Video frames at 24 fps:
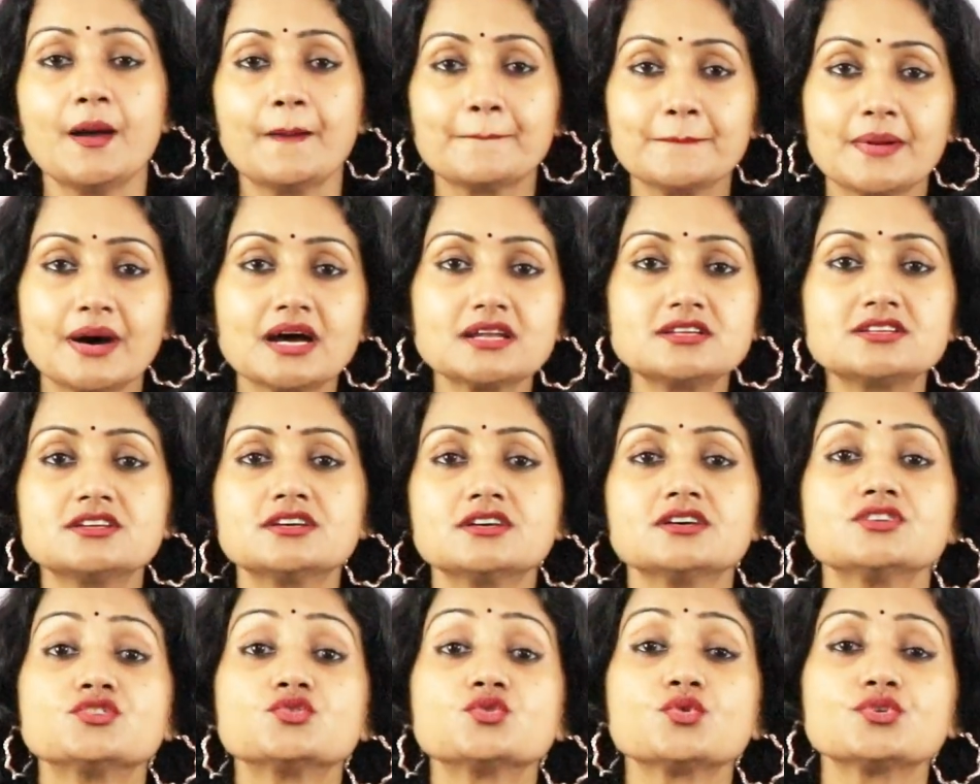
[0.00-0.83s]
but
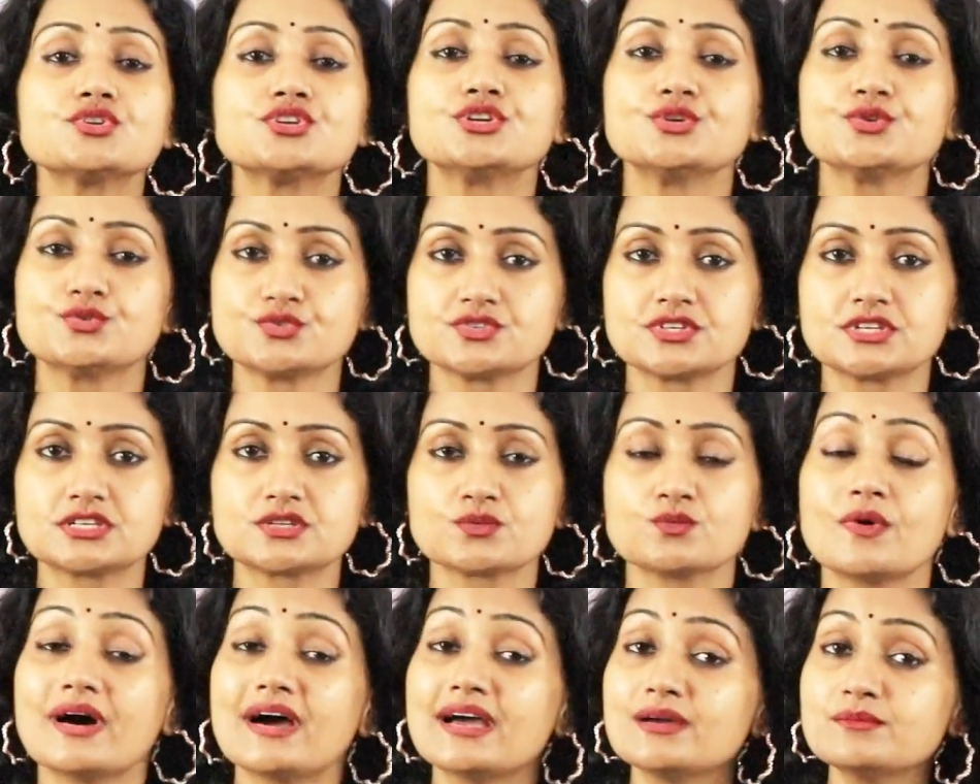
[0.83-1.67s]
don't use
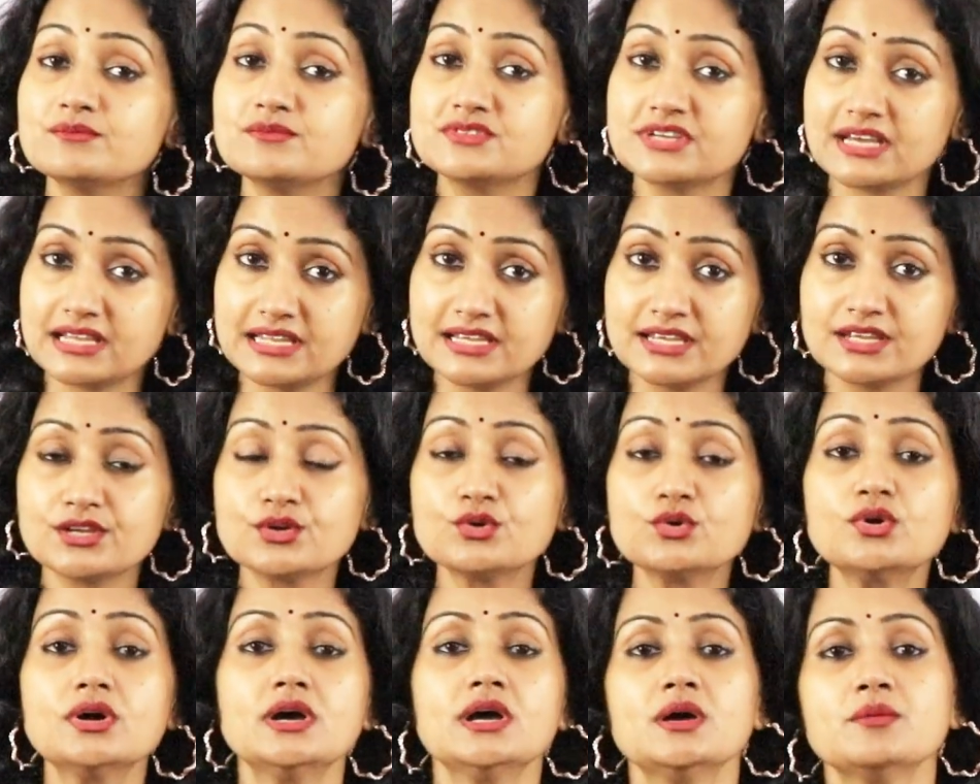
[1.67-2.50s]
it. Why I'm telling
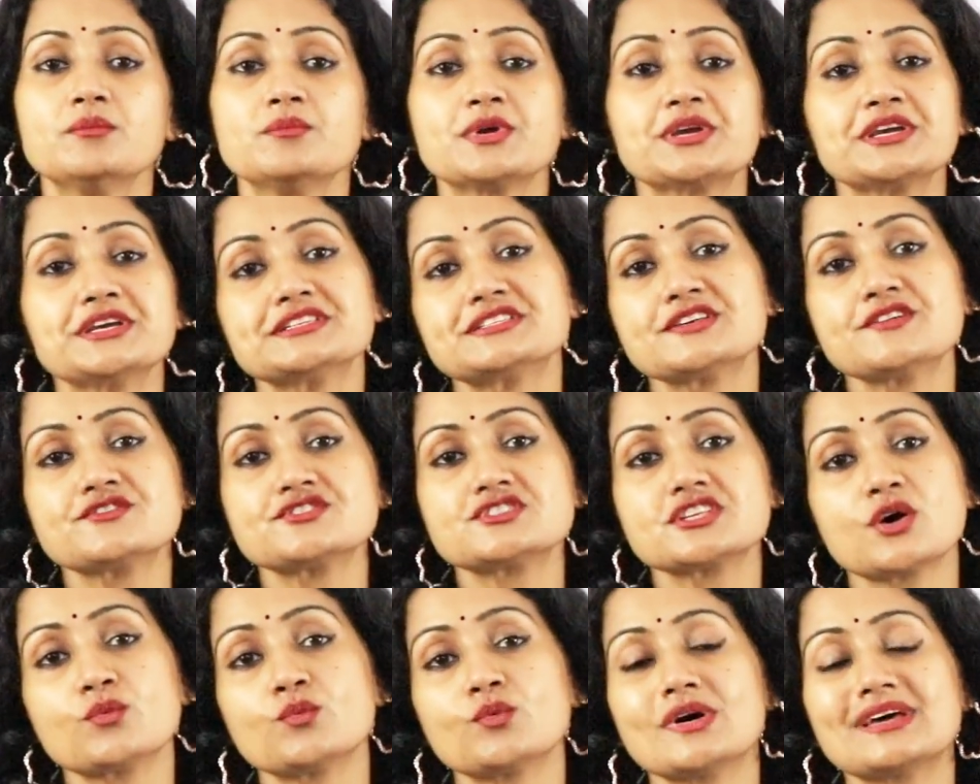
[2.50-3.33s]
you? Because if
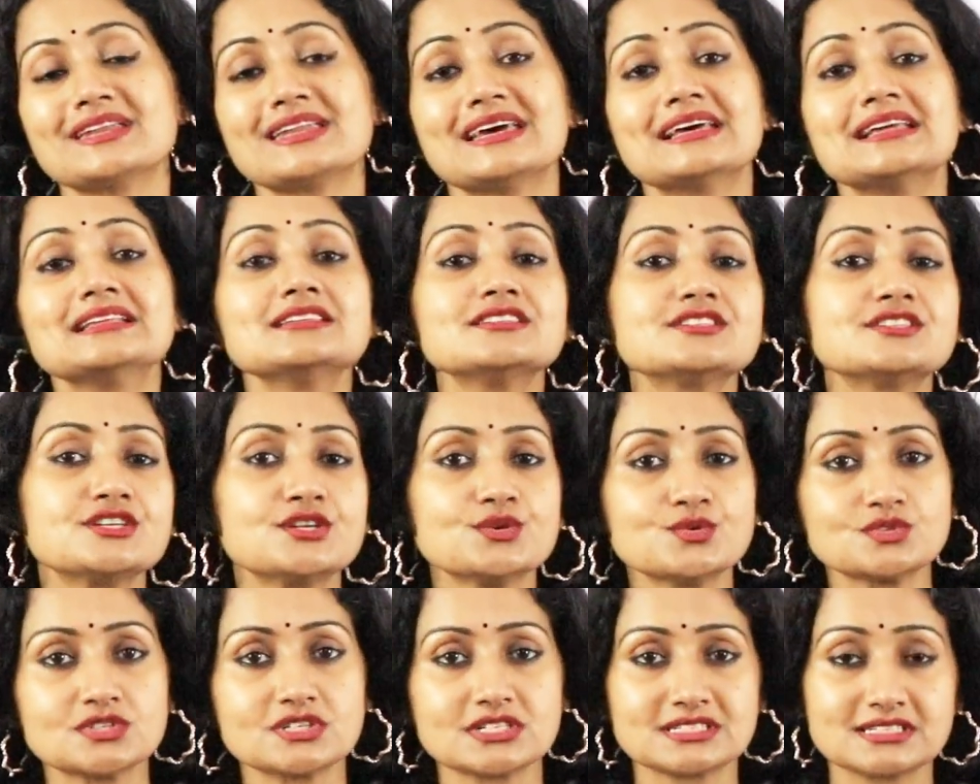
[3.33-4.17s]
someone else
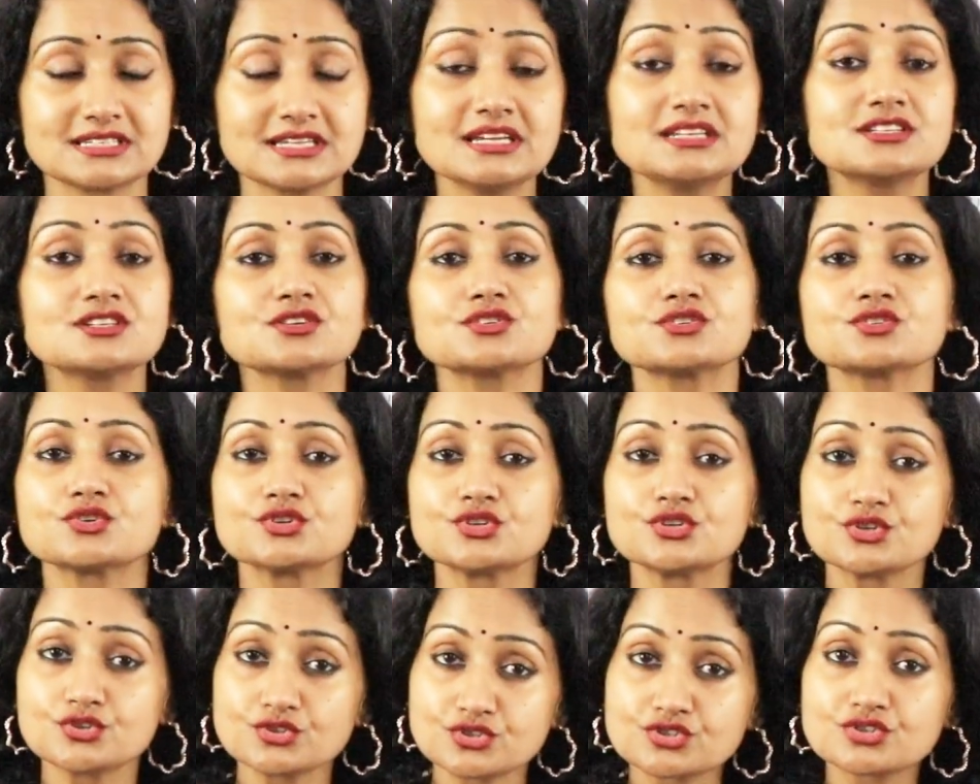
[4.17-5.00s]
uses it, so
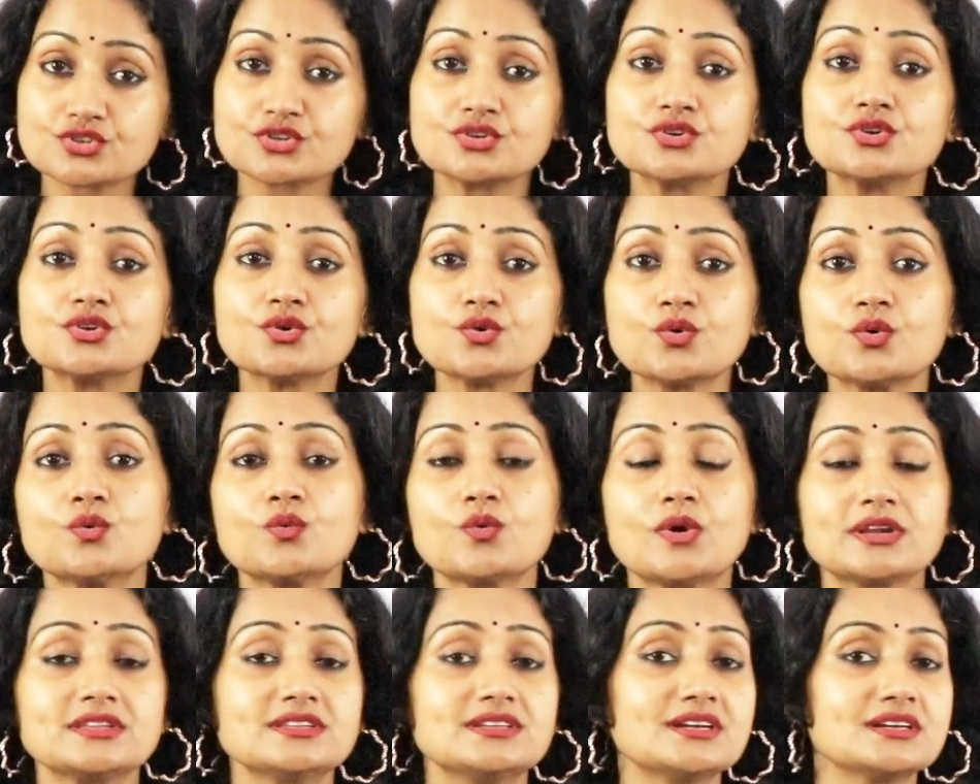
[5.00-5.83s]
you should know
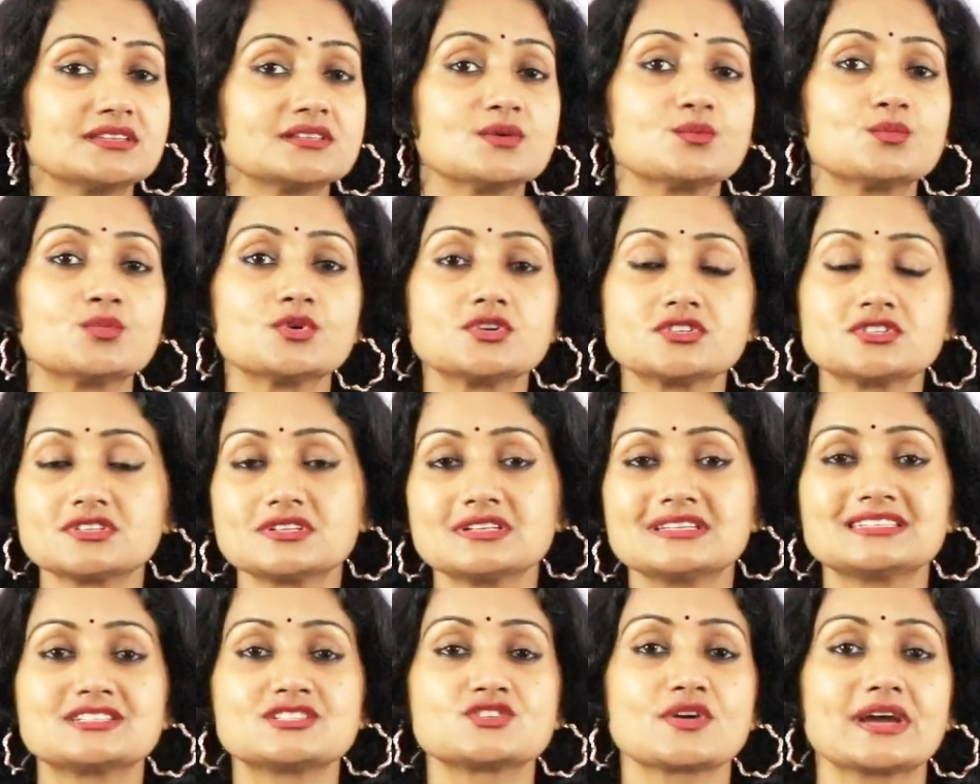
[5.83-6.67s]
what the other person
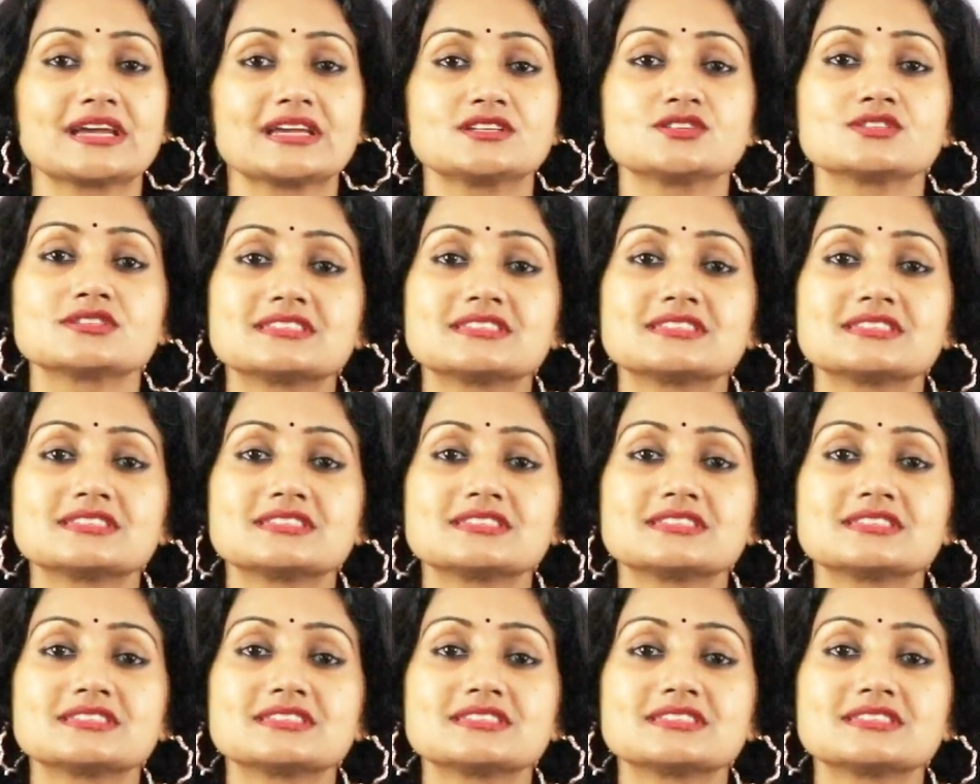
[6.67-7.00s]
is trying to